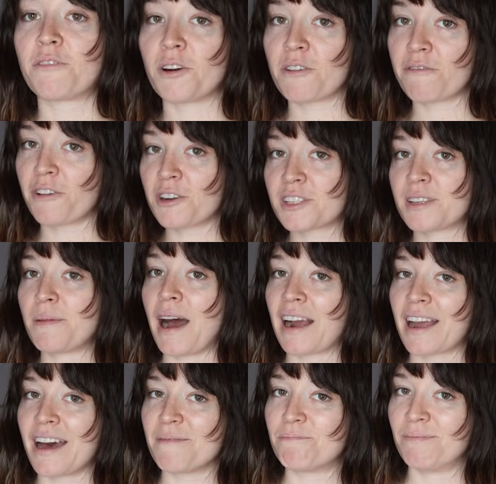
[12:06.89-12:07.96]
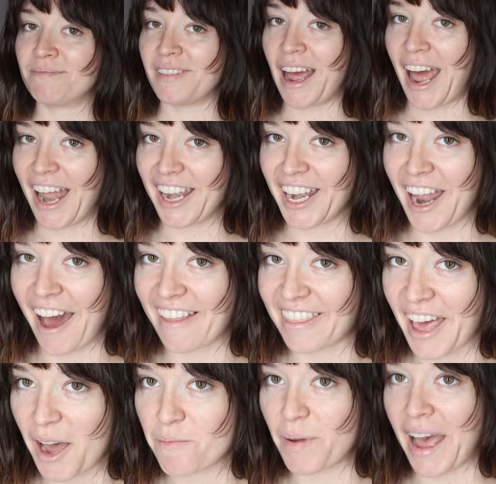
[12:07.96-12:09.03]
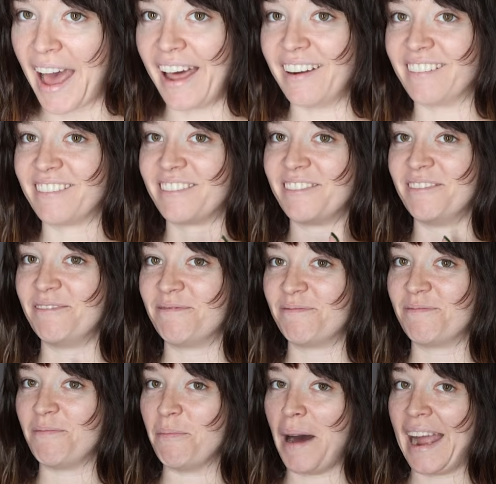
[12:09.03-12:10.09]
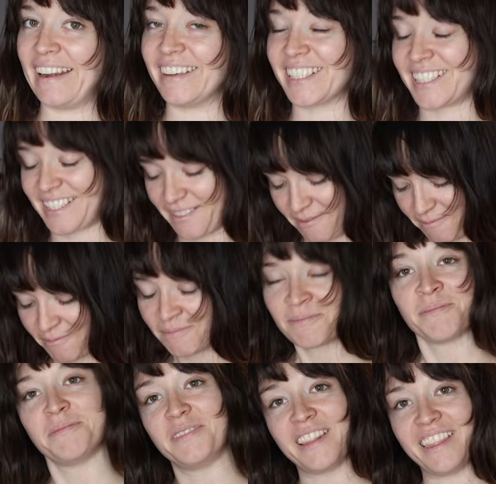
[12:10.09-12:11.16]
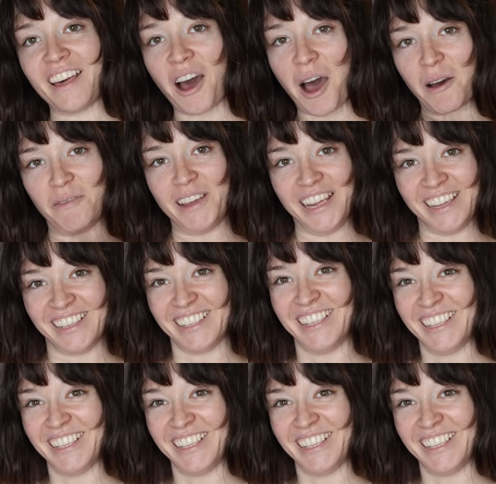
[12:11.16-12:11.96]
For a first mock-up, not that bad, minus the obvious